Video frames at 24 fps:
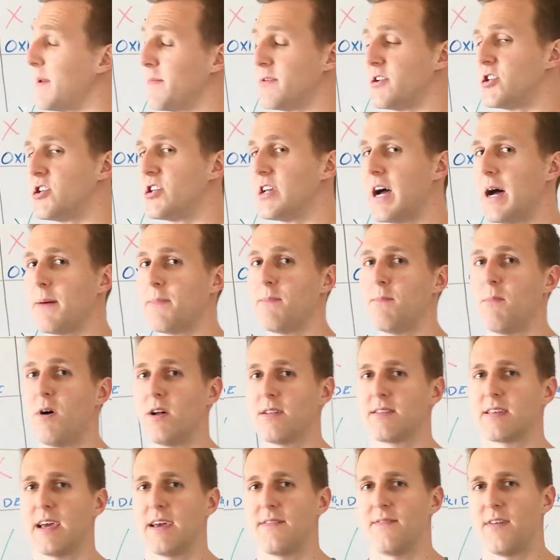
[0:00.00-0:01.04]
Shop
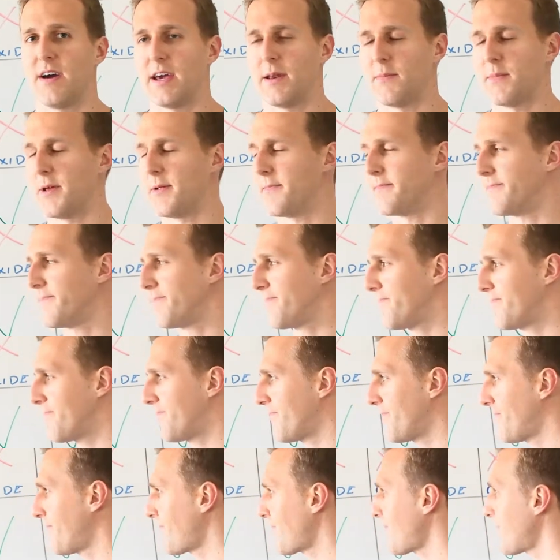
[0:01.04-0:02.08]
multivitamin.
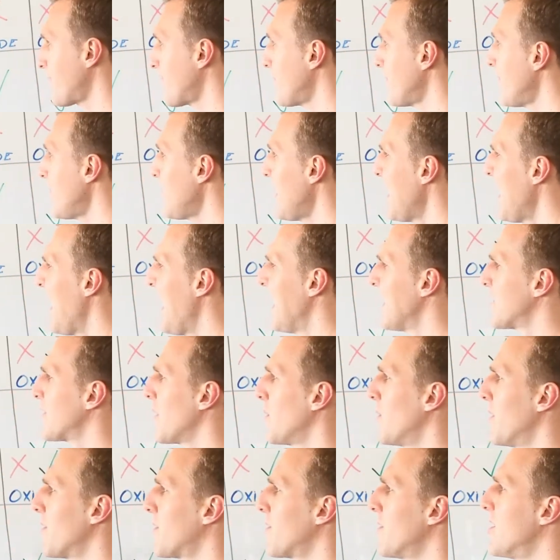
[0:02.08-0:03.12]
And so
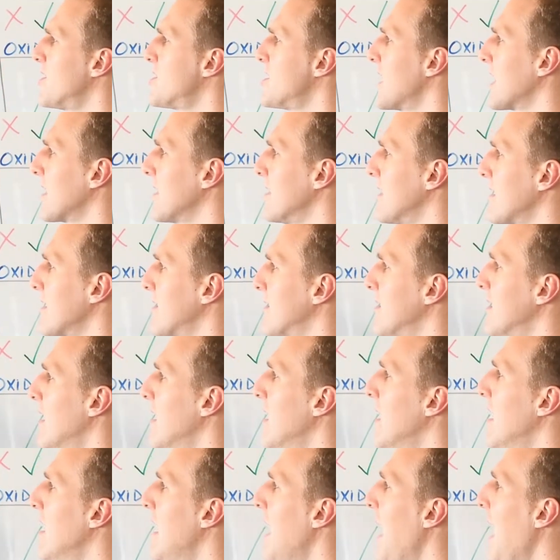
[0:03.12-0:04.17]
I went through the checklist,
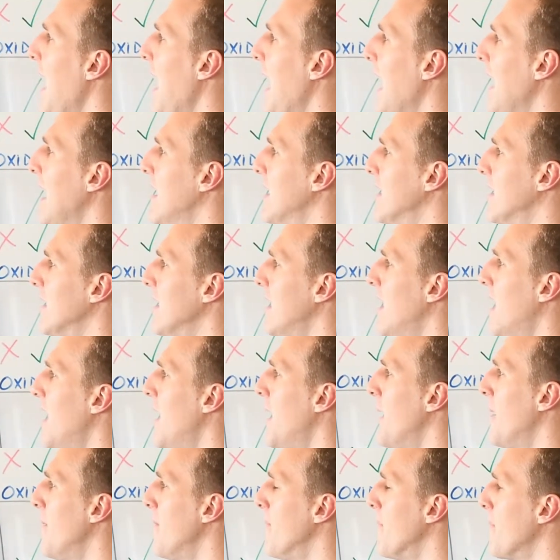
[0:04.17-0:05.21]
and
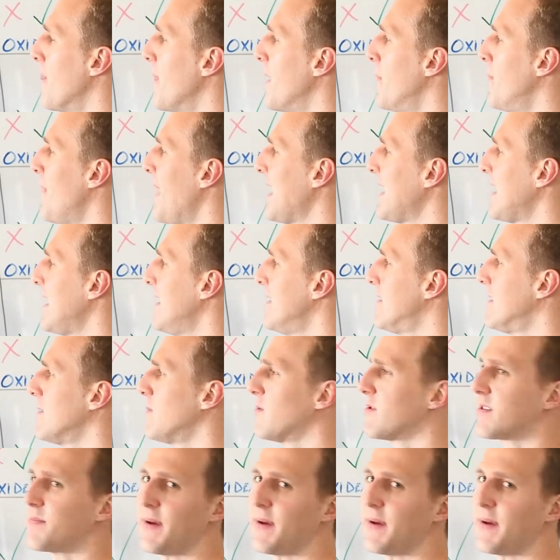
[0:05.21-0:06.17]
the magnesium was